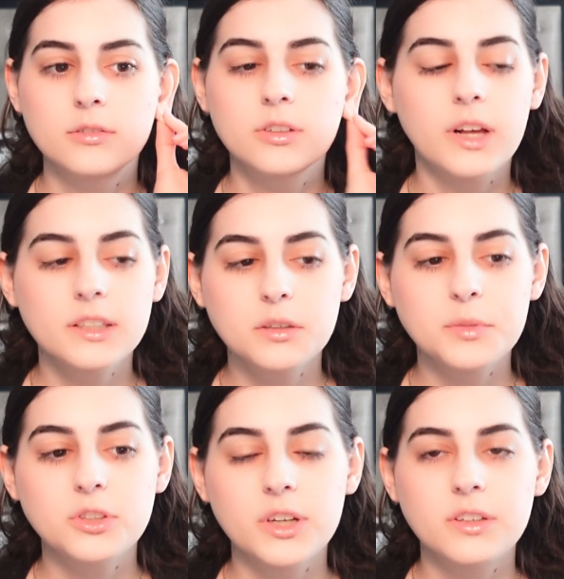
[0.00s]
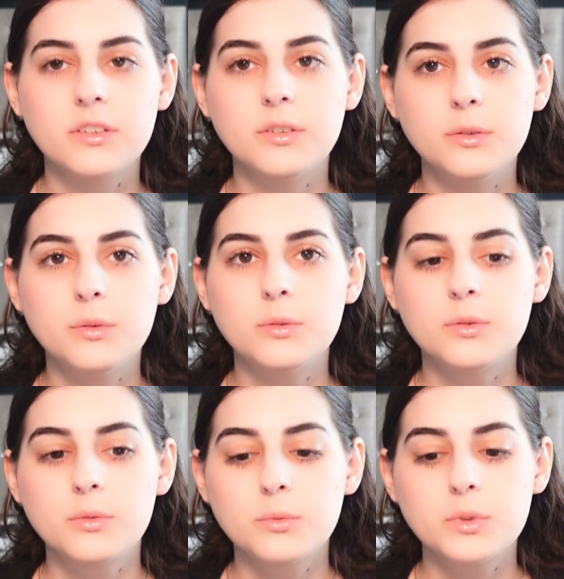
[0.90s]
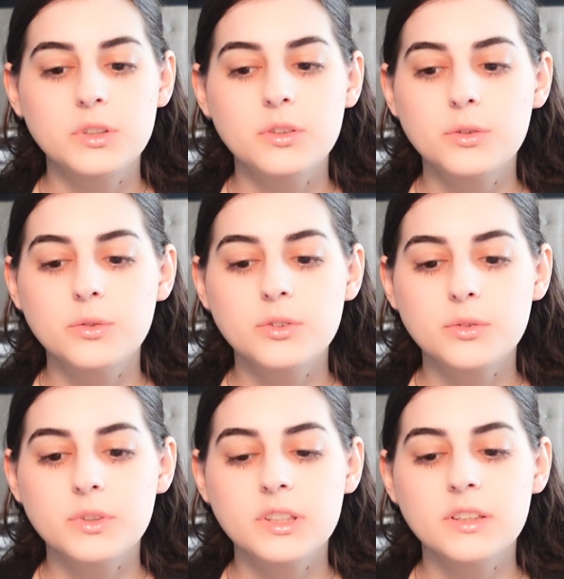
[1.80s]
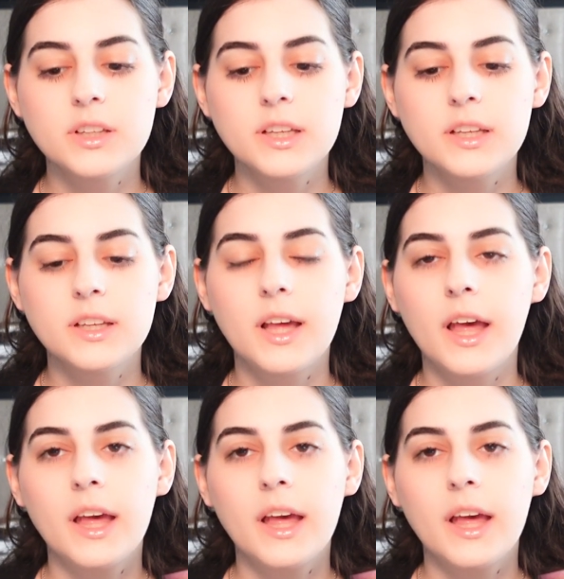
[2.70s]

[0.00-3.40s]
the last time I tried to do one of those recently,